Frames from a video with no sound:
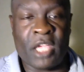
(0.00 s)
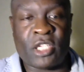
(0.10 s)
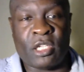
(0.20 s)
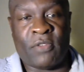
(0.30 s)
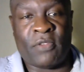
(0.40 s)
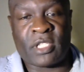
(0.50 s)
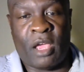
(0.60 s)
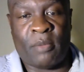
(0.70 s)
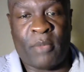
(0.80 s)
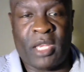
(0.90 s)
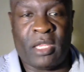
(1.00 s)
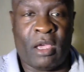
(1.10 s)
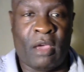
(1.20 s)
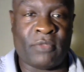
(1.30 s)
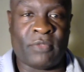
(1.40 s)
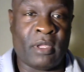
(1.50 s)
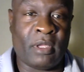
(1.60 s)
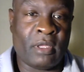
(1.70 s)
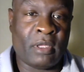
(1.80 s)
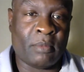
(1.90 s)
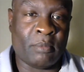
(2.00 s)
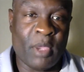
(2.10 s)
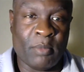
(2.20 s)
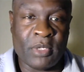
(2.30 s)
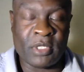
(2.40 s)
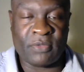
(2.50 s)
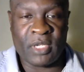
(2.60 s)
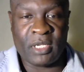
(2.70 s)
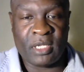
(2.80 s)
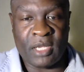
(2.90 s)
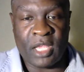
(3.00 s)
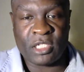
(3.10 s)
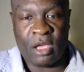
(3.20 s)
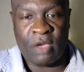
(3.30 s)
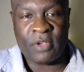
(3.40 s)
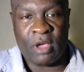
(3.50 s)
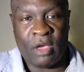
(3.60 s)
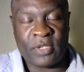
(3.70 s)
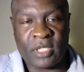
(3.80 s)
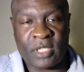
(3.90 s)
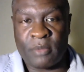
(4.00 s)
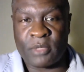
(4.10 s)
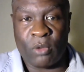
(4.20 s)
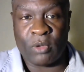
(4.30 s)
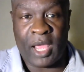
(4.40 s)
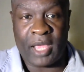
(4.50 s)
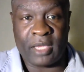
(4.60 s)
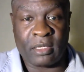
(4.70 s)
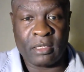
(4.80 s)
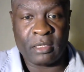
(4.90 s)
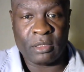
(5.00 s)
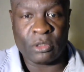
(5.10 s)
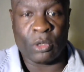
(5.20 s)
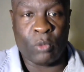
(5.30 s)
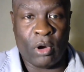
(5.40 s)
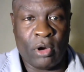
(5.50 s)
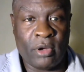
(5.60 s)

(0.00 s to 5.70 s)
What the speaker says: the Nation of Islam. Many of the members of the Nation of Islam don't like the